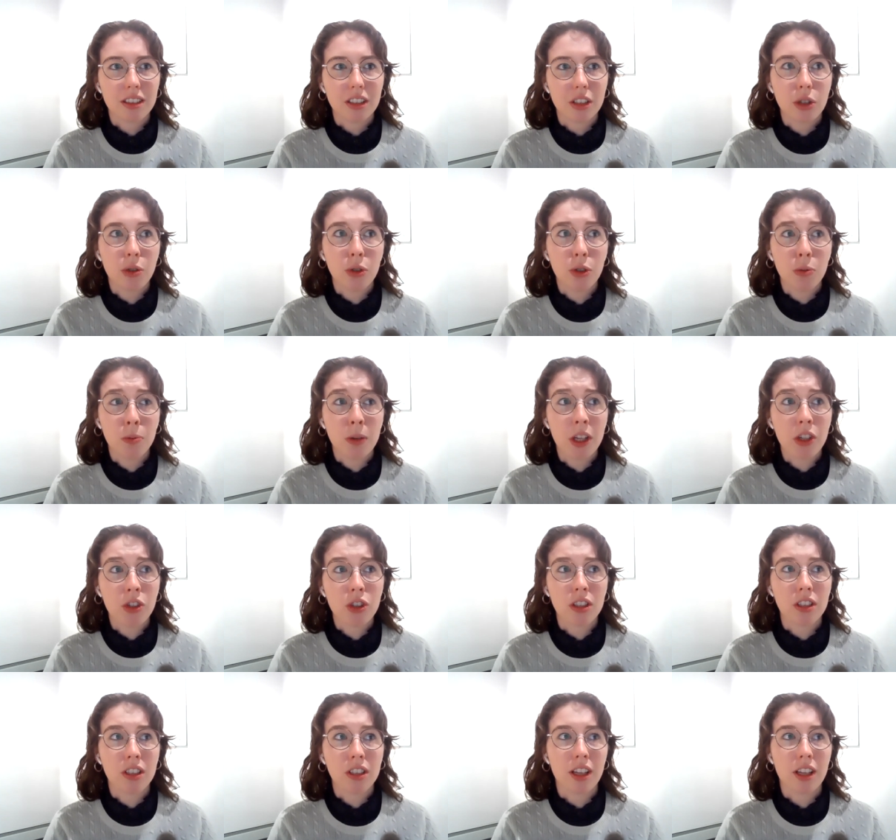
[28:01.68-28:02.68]
You, you
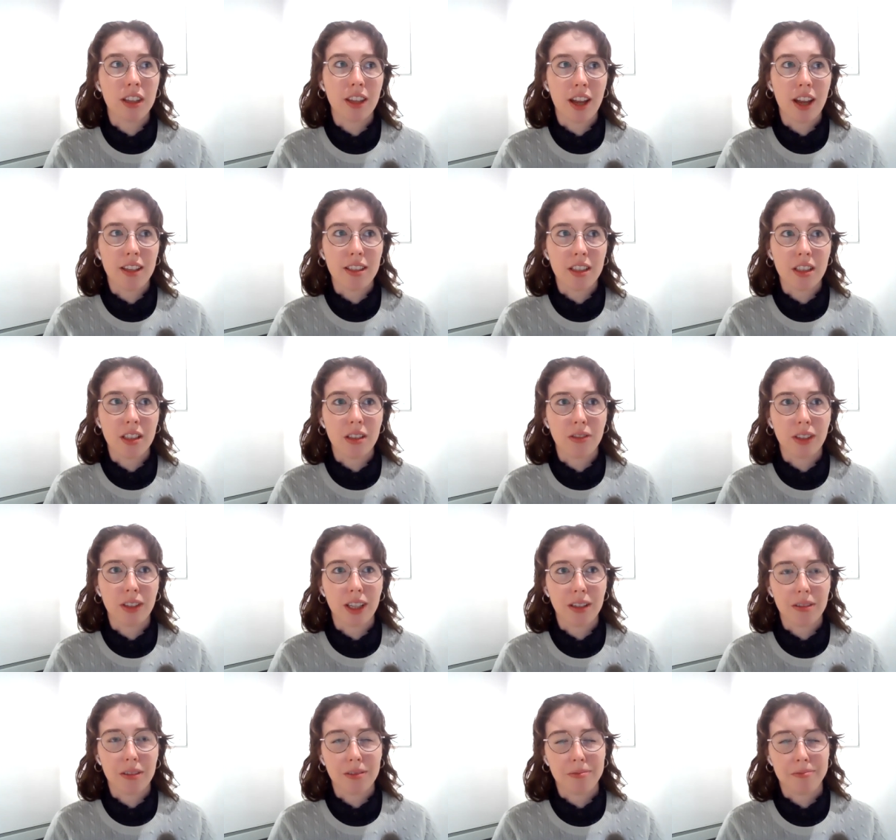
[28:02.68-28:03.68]
mentioned like the idea of
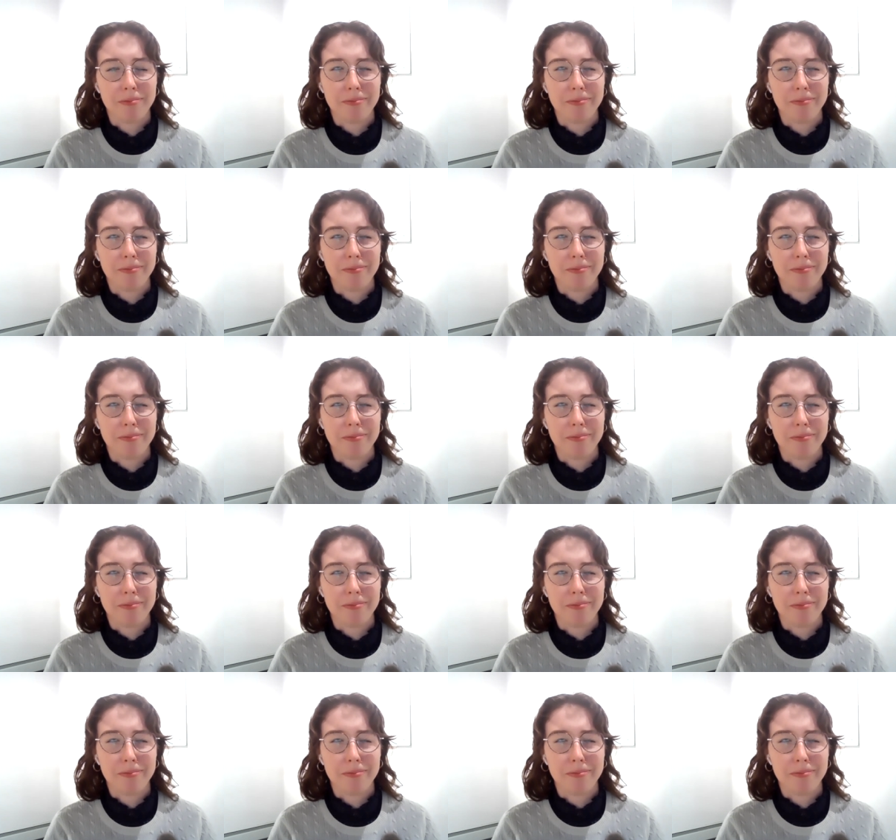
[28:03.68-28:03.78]
like